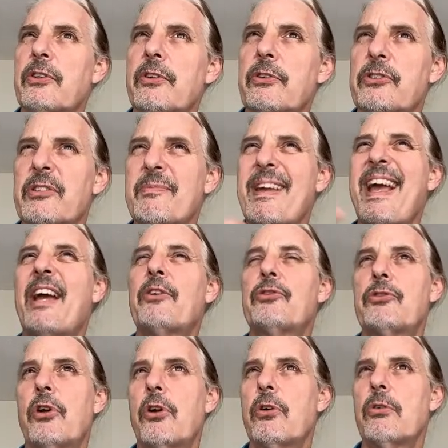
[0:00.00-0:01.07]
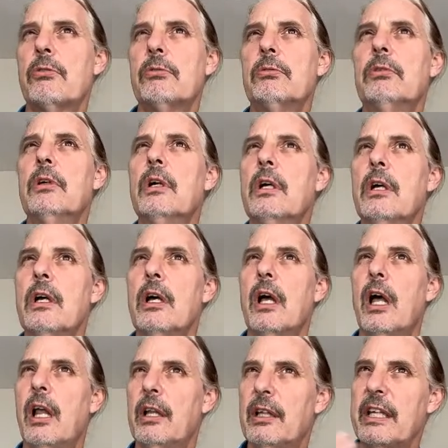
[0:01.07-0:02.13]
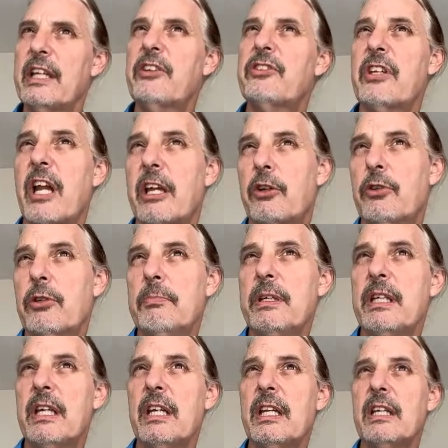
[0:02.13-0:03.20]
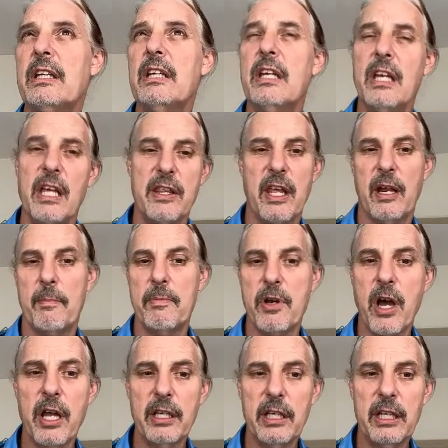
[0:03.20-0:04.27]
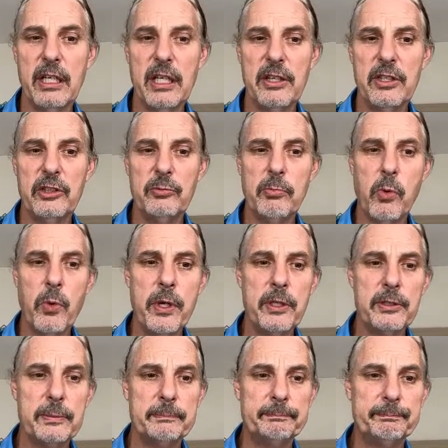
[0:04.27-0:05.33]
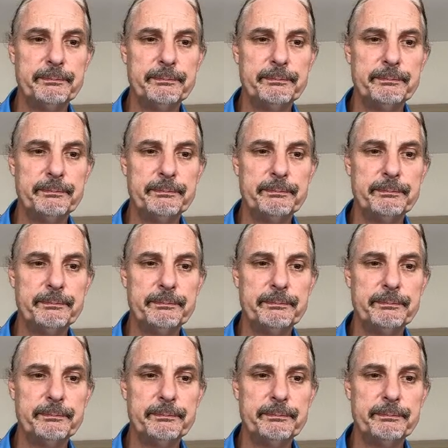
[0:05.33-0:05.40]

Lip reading: there's some external links that I could be getting that I'm not getting at this point.